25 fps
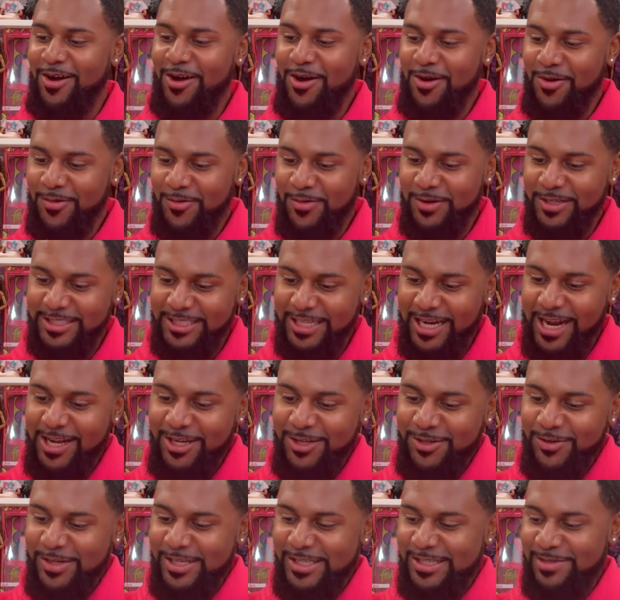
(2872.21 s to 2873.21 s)
Hold on. Should I
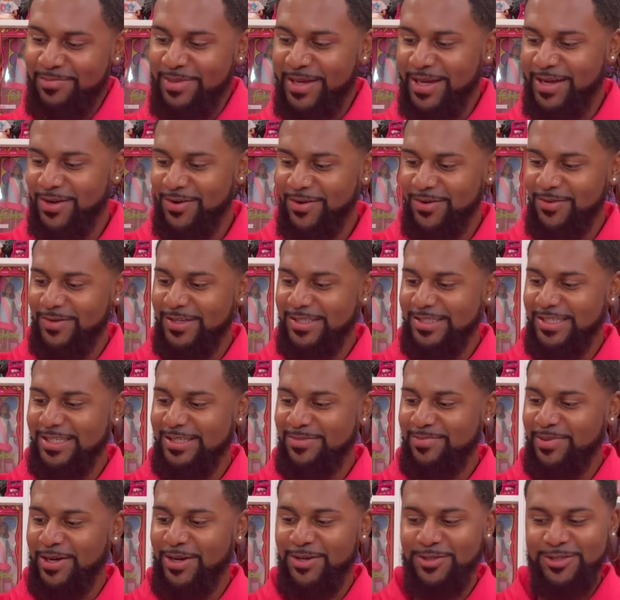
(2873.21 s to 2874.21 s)
do this belt? Is this
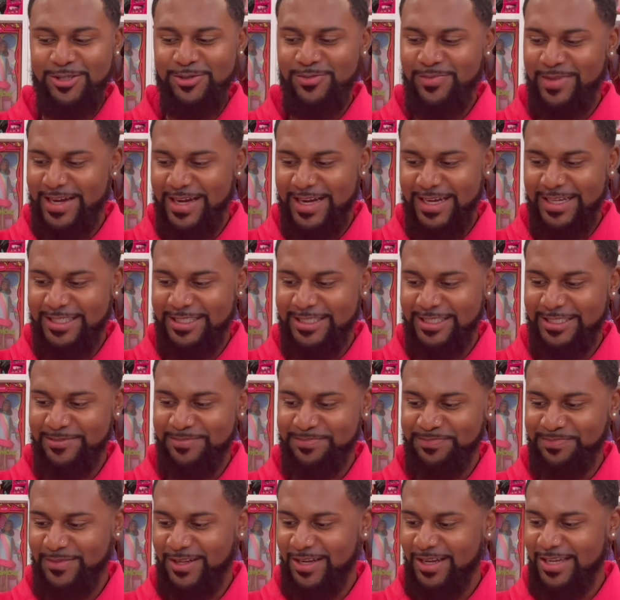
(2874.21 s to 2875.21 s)
belt too much?
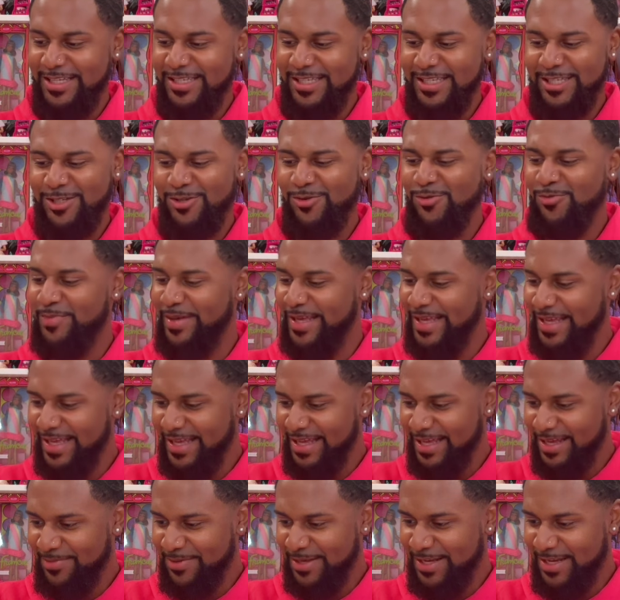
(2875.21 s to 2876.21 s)
Is it too
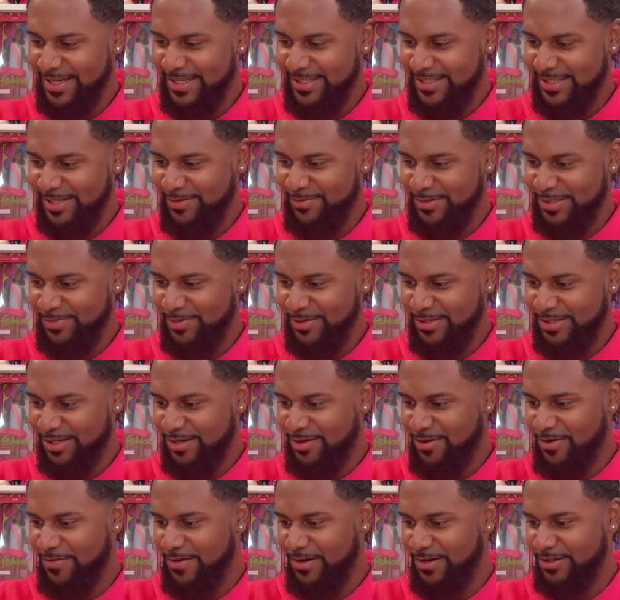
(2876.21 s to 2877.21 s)
big? Because it was supposed to
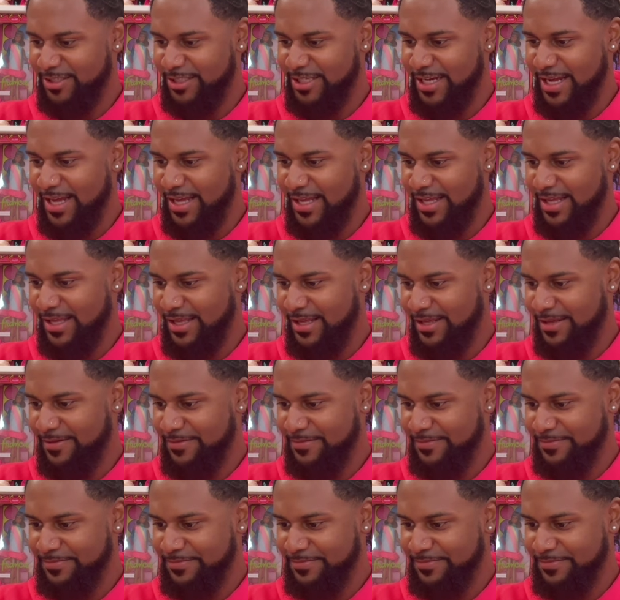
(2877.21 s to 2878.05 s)
go over her jacket.